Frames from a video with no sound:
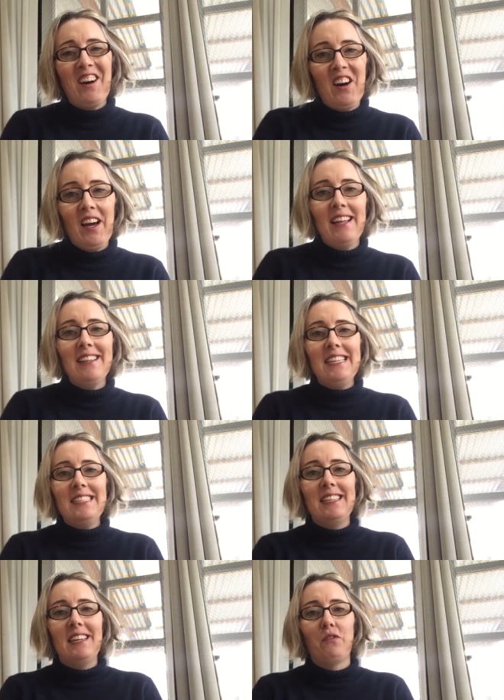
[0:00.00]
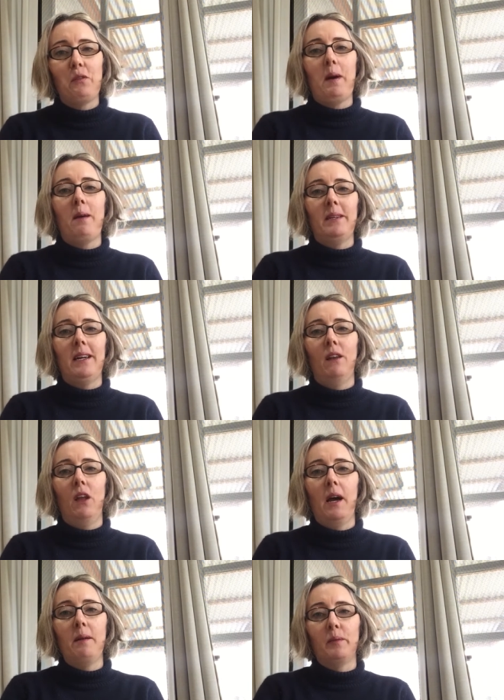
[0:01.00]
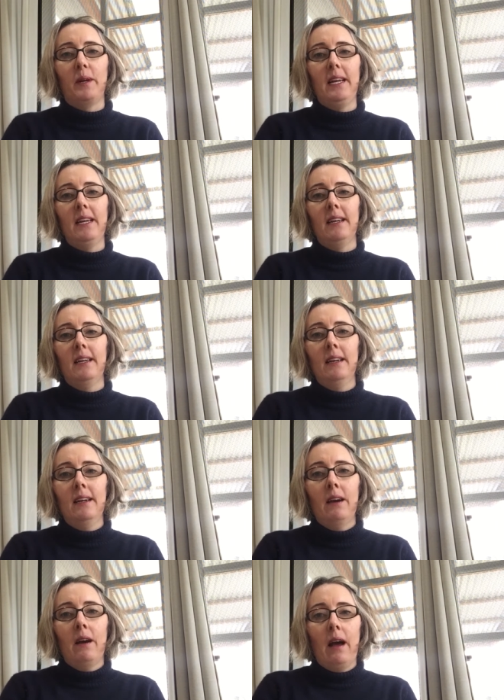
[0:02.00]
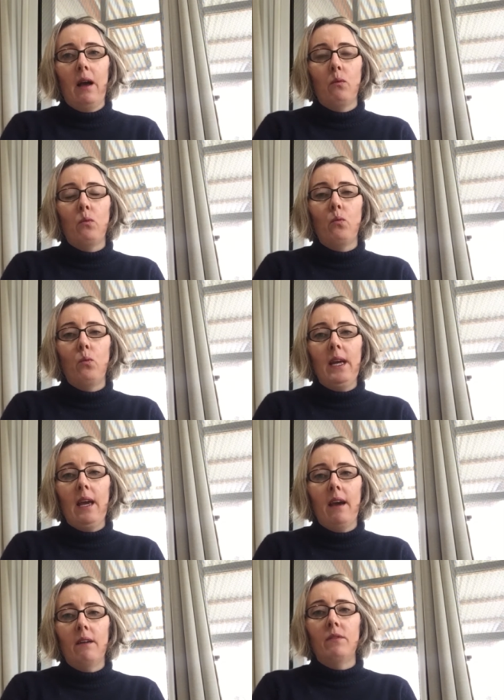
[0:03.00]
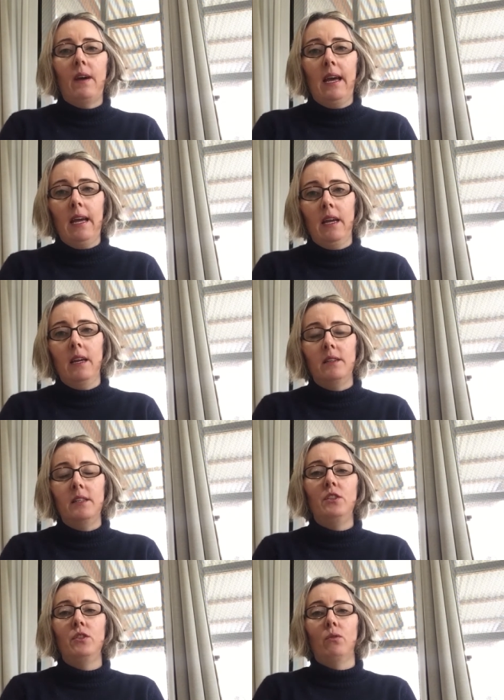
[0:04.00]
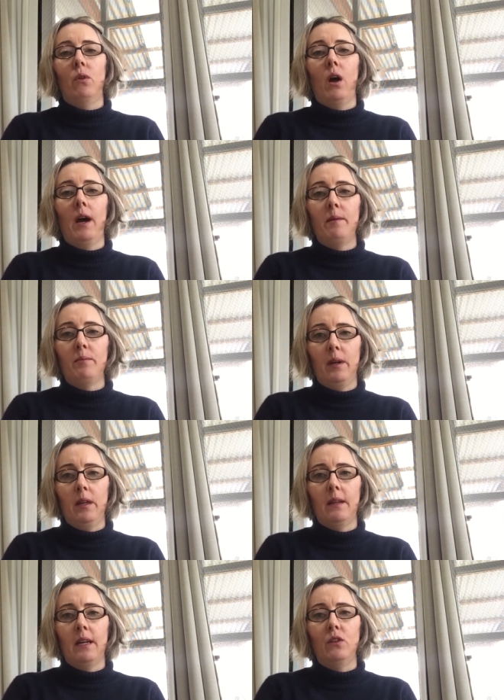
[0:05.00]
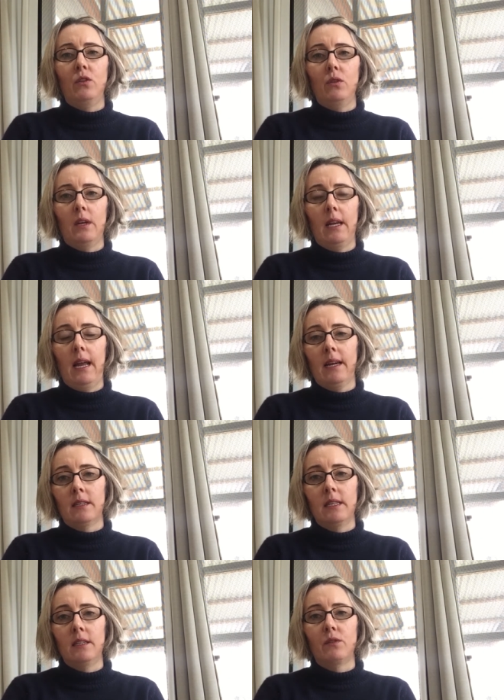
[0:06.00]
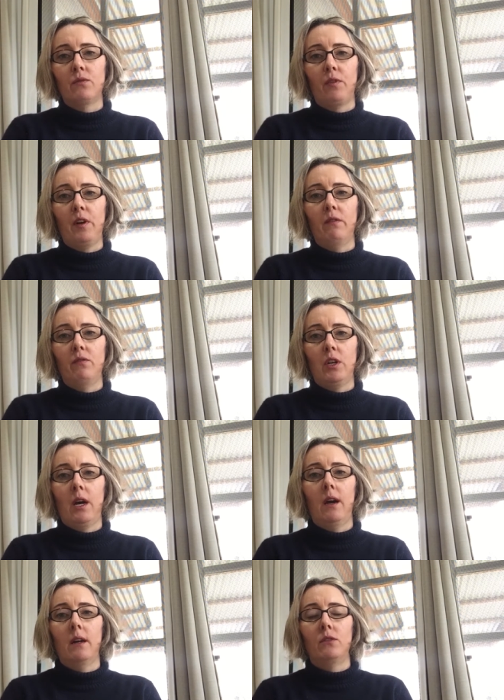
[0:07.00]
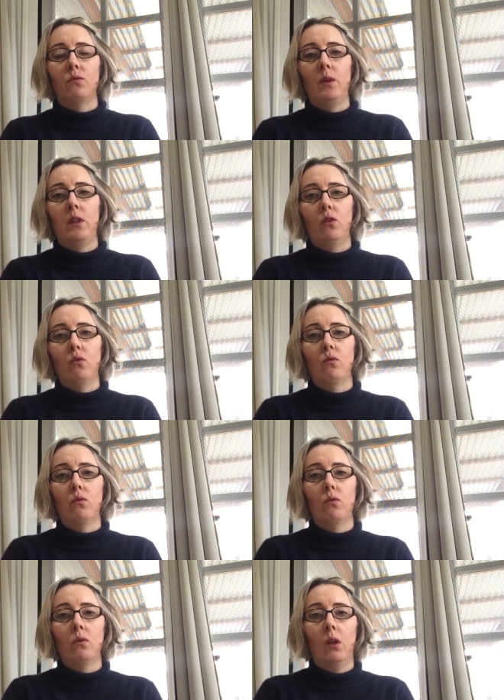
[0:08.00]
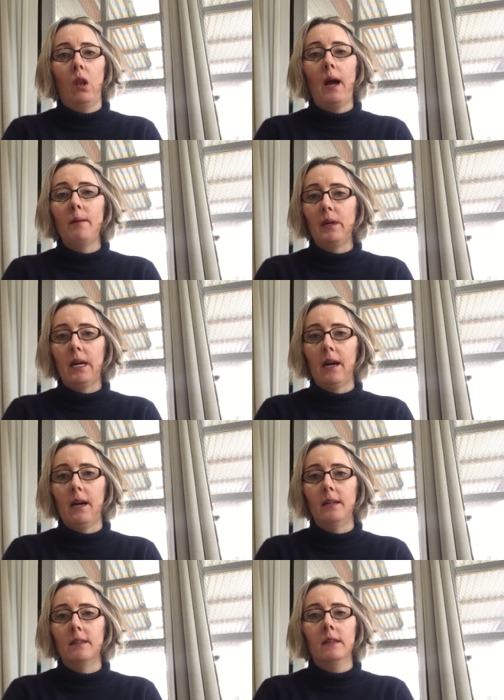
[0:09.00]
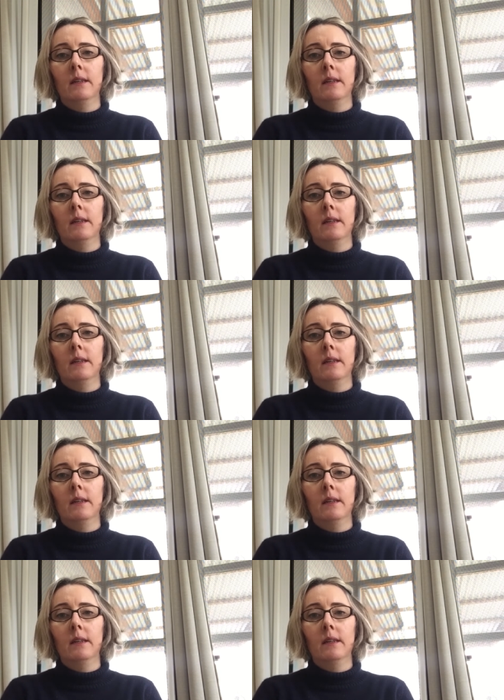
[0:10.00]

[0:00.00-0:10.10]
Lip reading: Hi, Liz here from Armidale Library. We have a digital library that you can access free of charge with your library card.